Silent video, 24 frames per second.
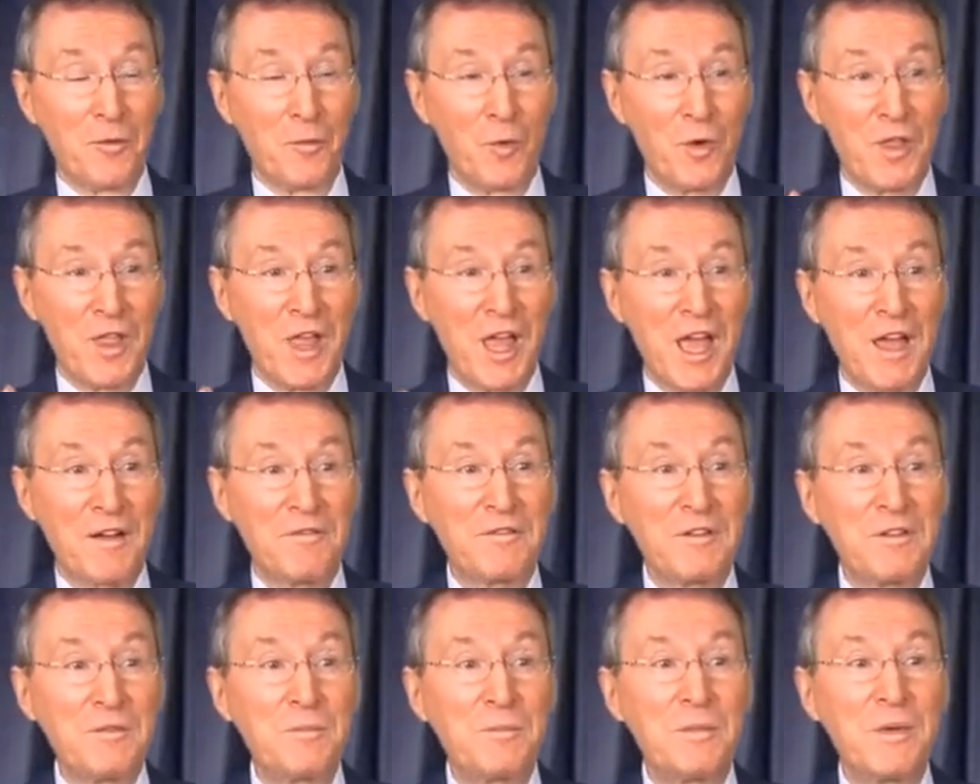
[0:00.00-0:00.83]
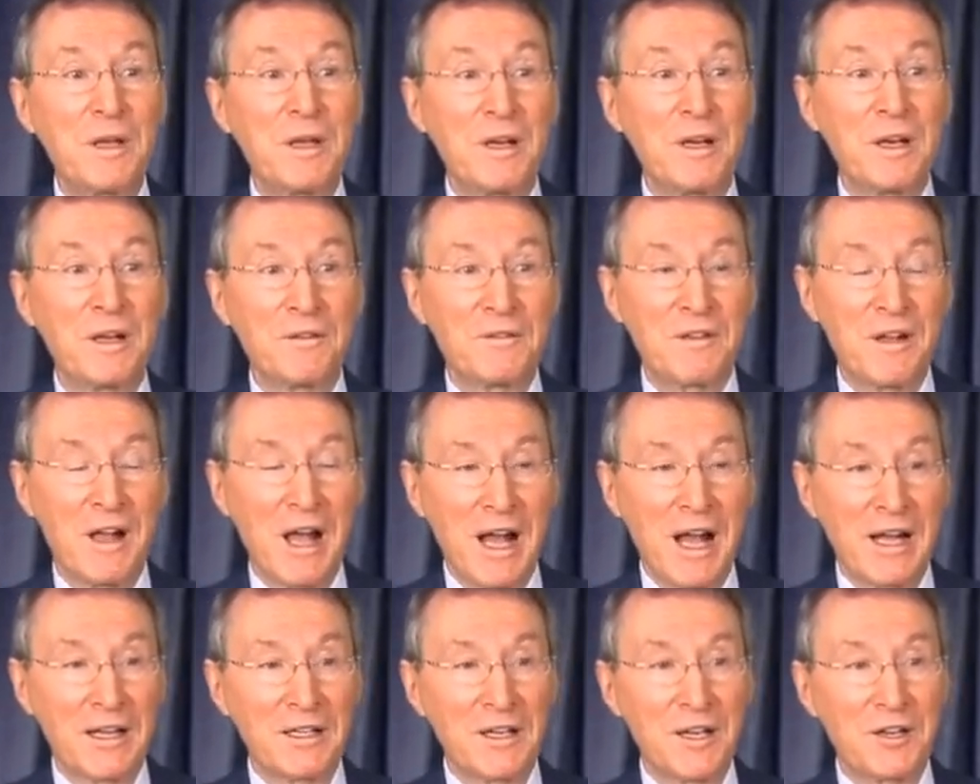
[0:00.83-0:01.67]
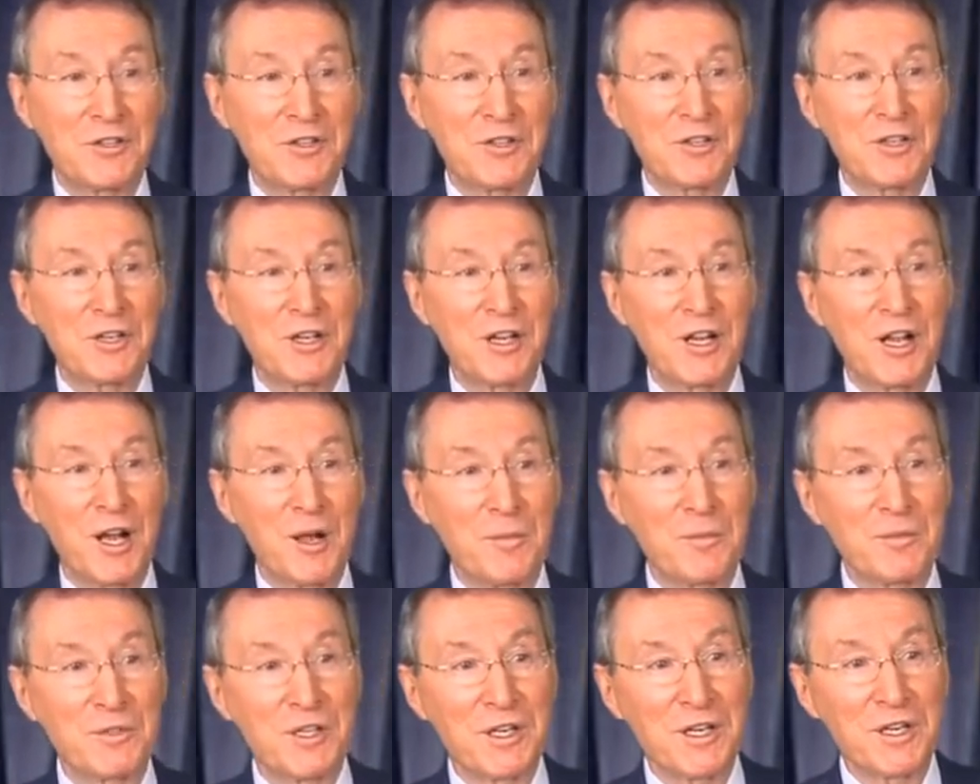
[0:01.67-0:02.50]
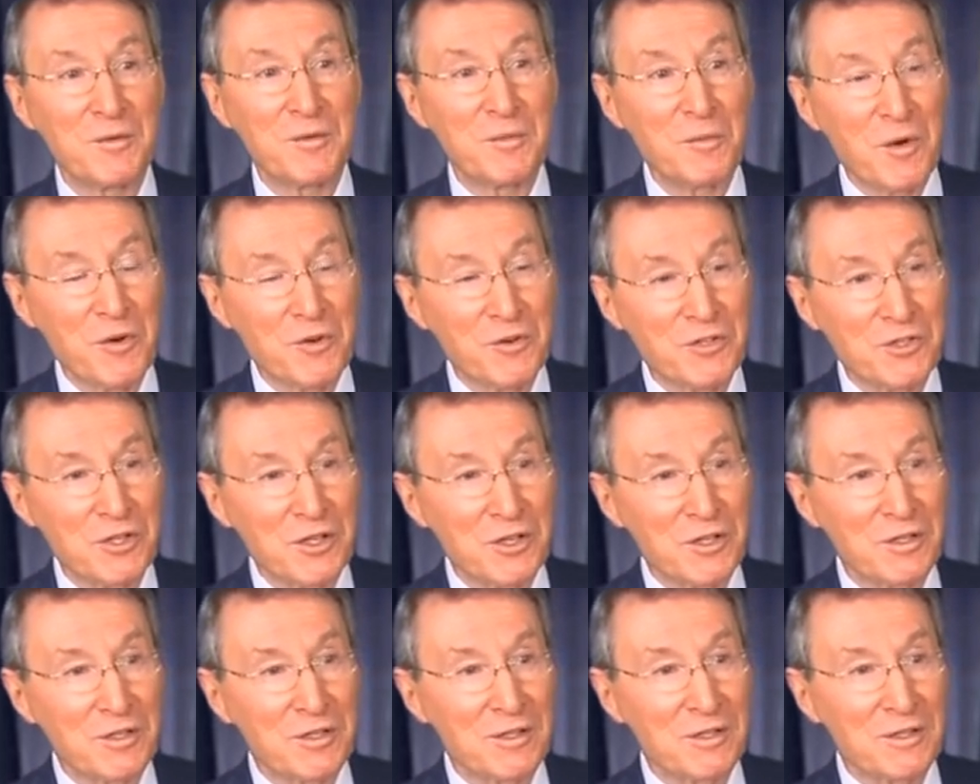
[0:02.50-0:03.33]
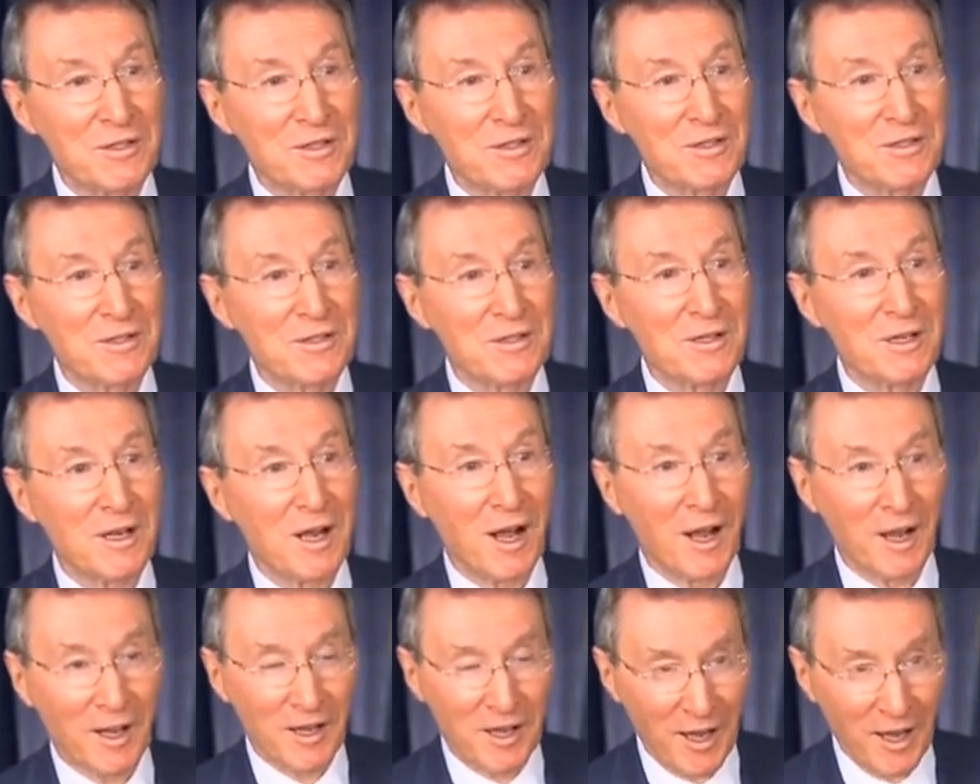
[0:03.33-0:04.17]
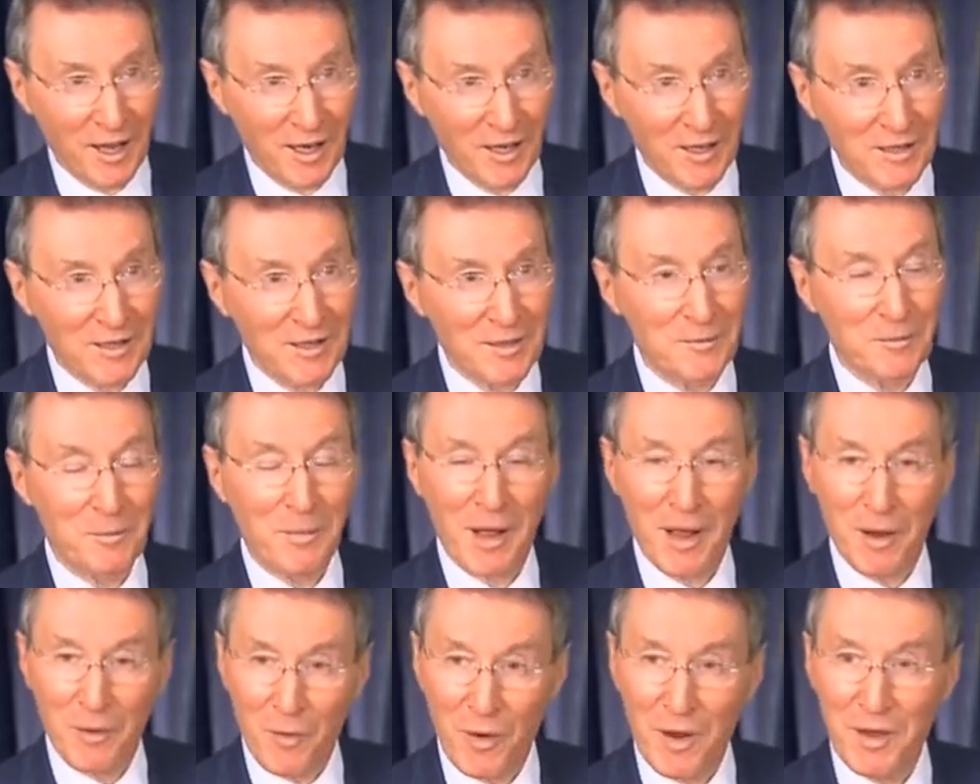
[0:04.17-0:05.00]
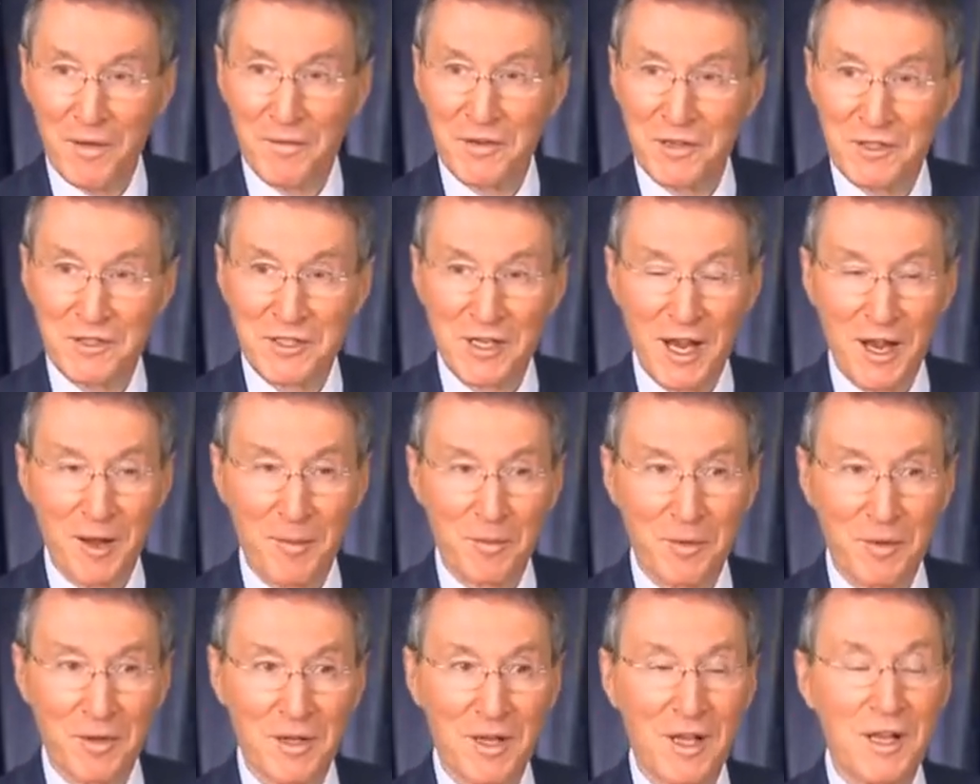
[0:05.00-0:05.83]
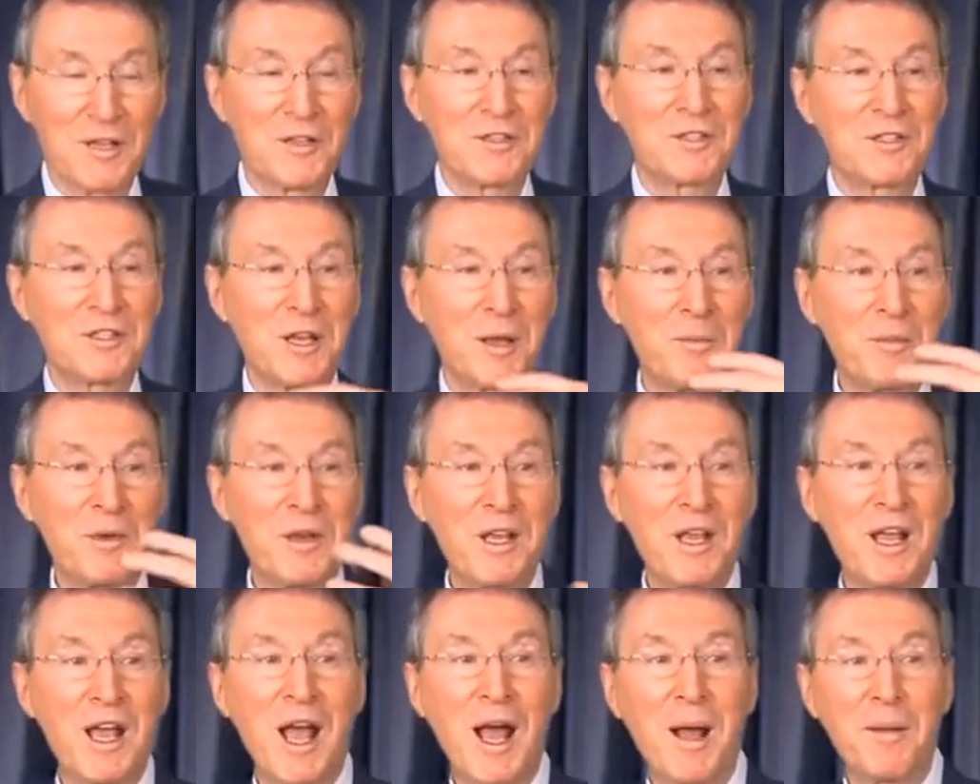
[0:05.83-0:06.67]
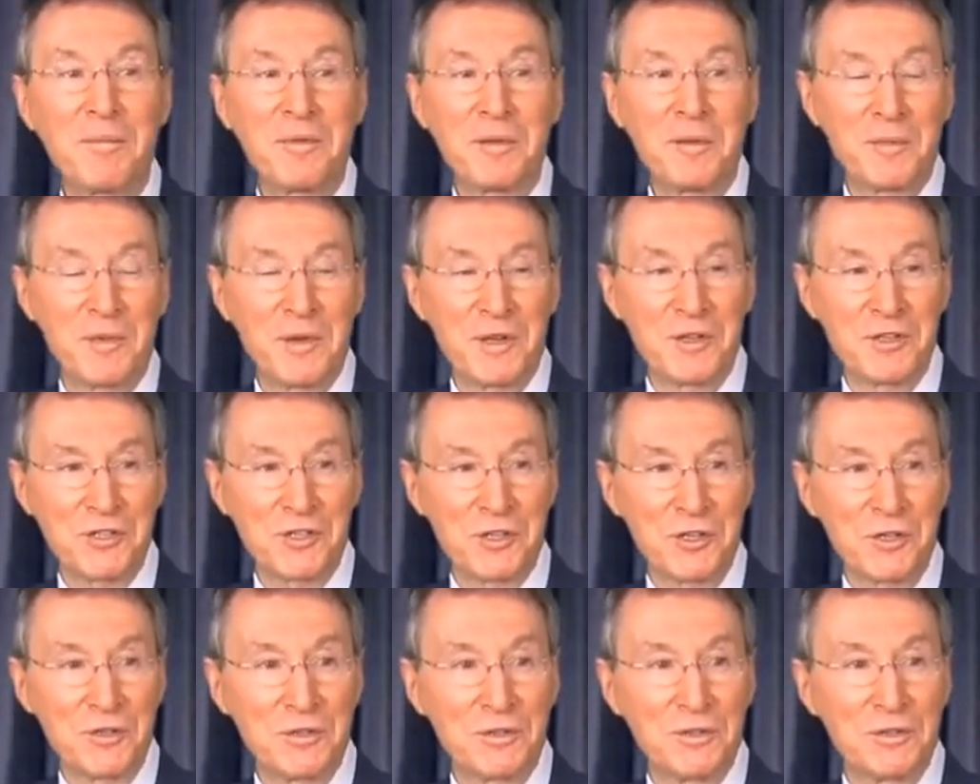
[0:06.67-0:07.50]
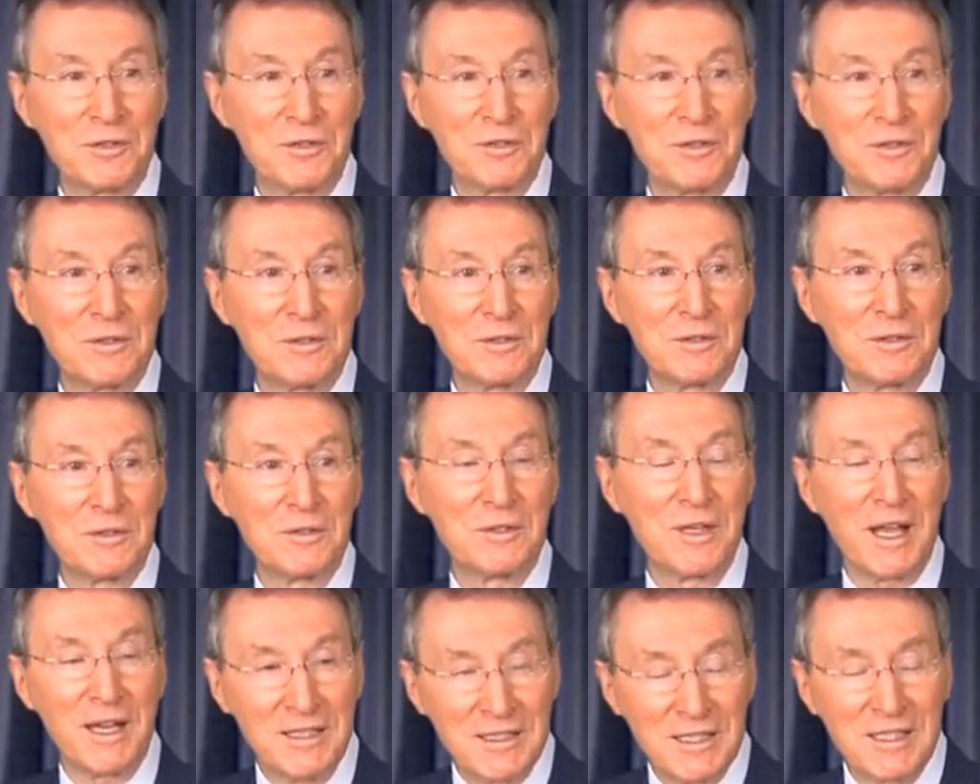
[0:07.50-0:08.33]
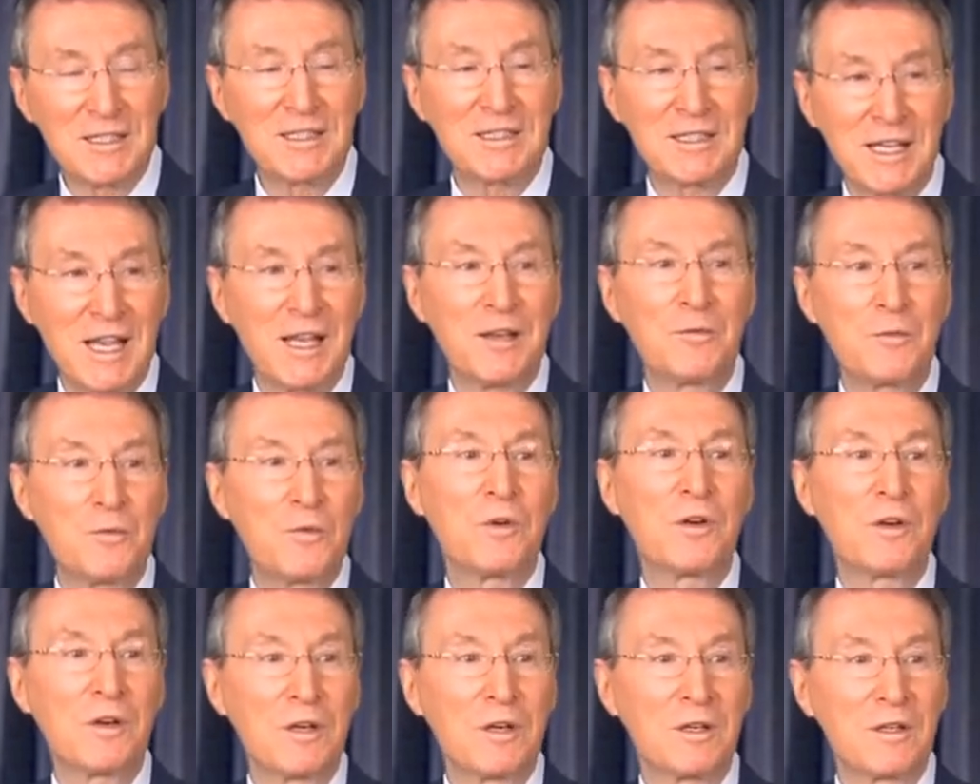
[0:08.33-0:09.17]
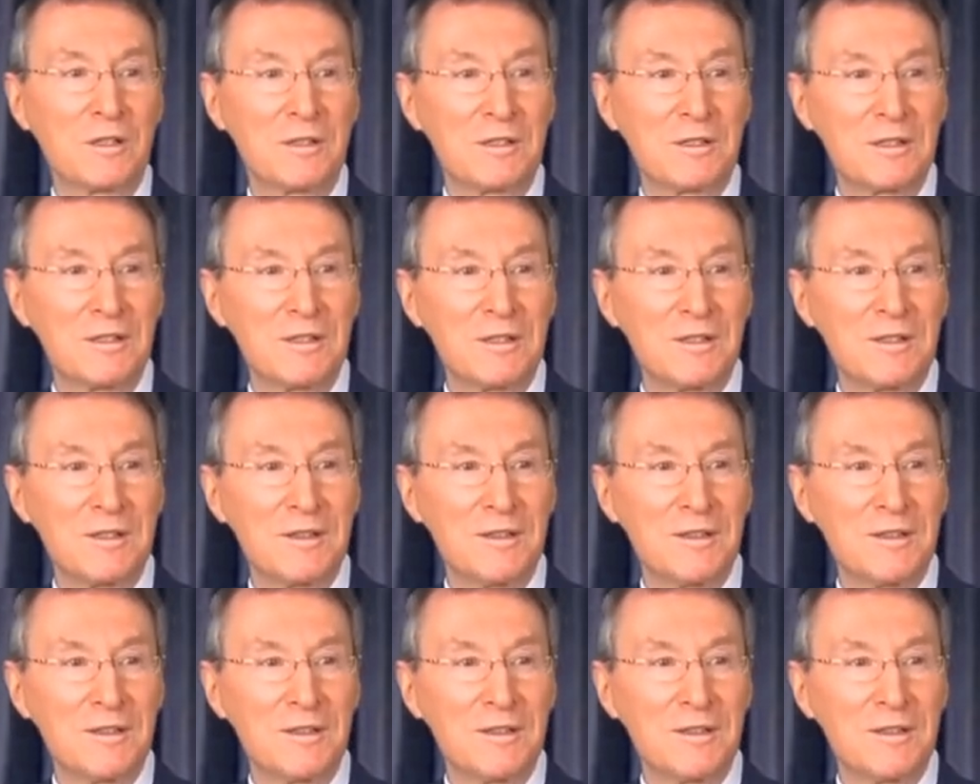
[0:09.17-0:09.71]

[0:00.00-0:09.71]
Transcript: With every bit of cognition comes an emotion. Again, by way of example, somebody compliments you. They just said words.